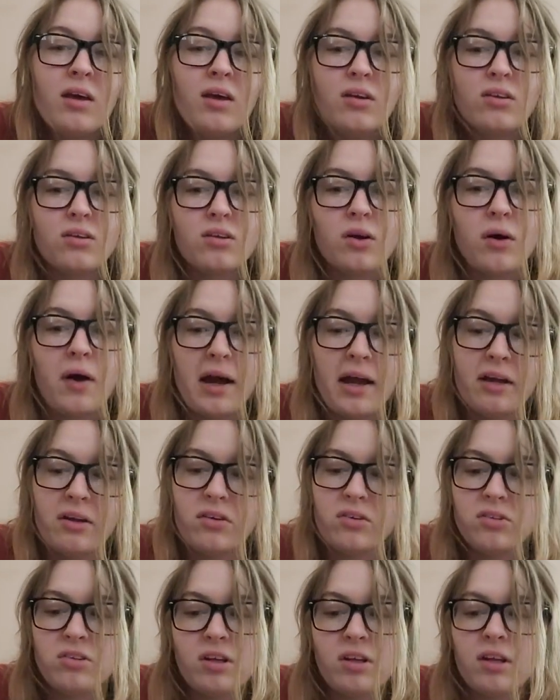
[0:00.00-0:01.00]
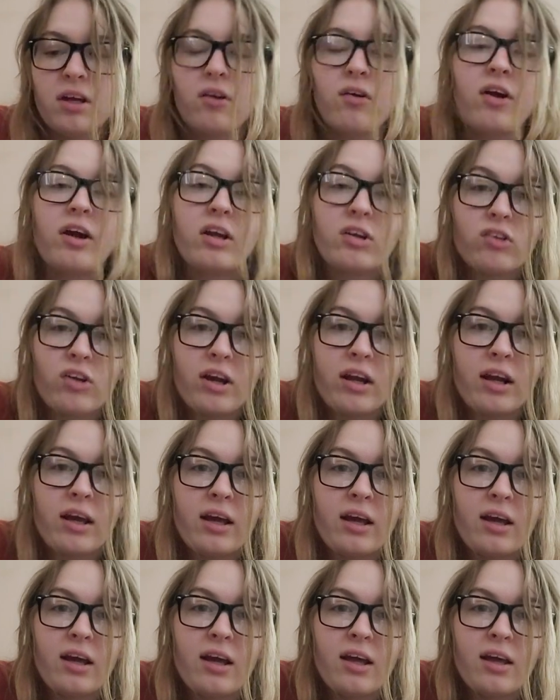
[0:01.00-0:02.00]
So I understand that crate
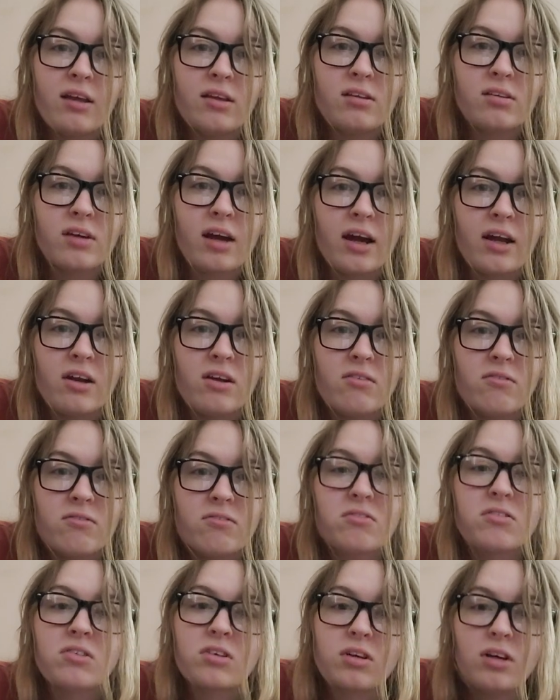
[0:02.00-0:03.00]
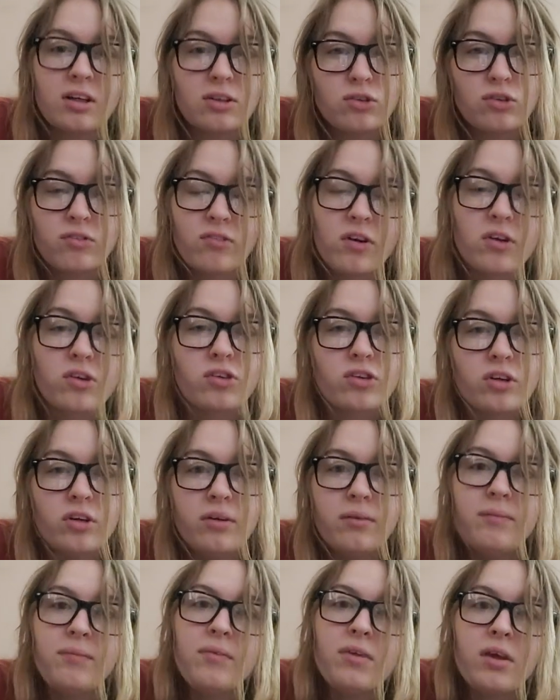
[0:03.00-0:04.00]
training is kind of controversial,
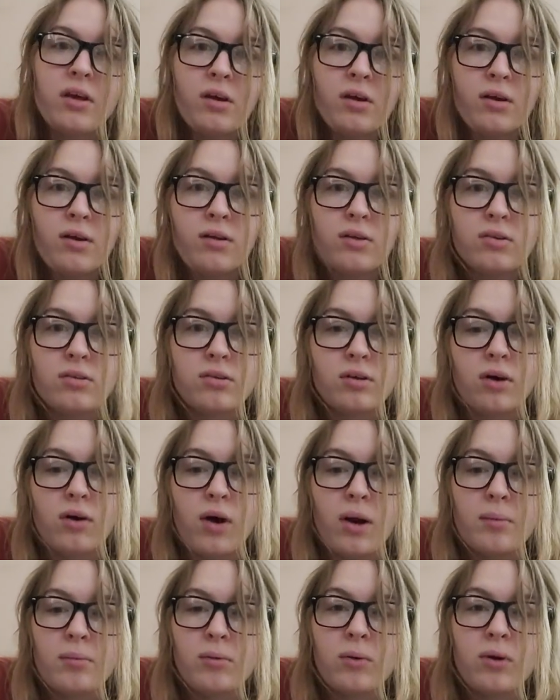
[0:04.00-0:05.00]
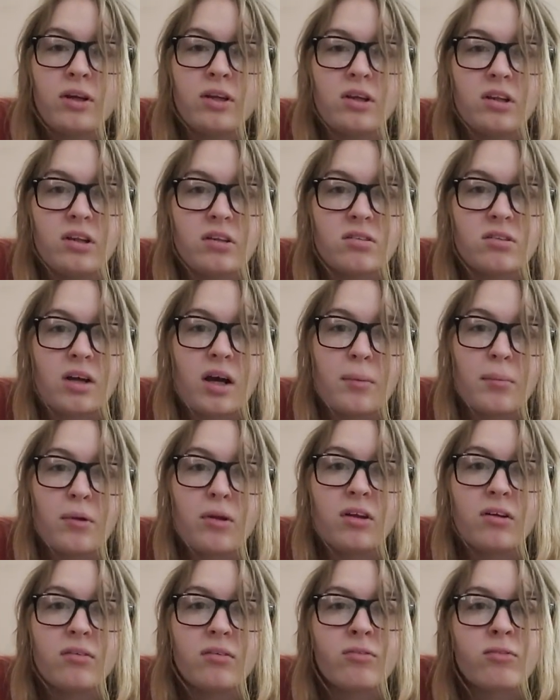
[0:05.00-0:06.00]
so I'm going to list a
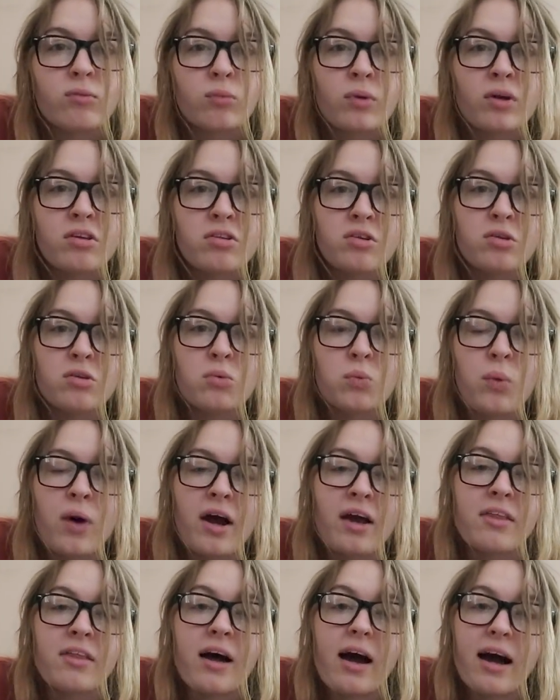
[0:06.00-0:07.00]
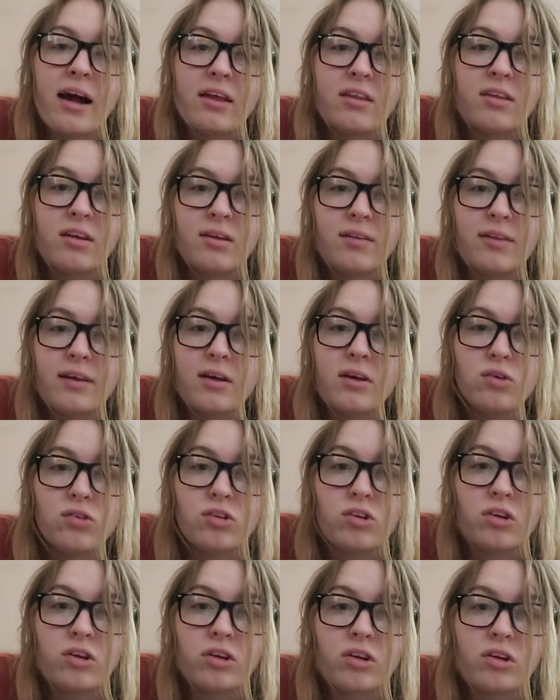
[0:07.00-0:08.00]
couple of reasons why that I think that you
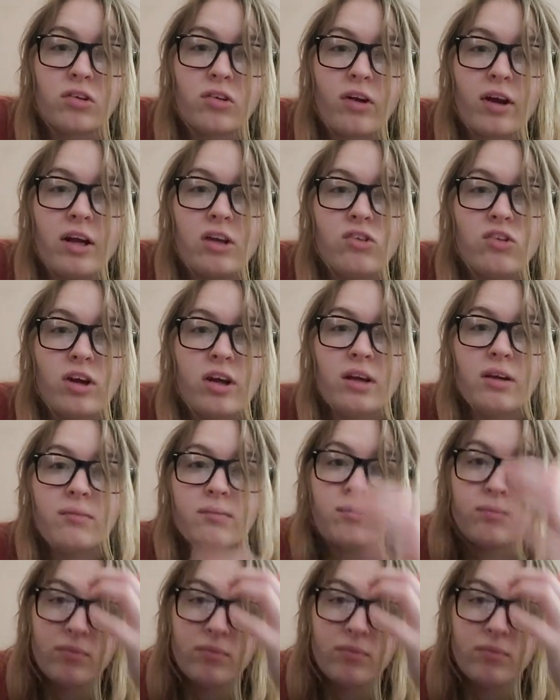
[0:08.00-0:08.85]
should learn to crate train.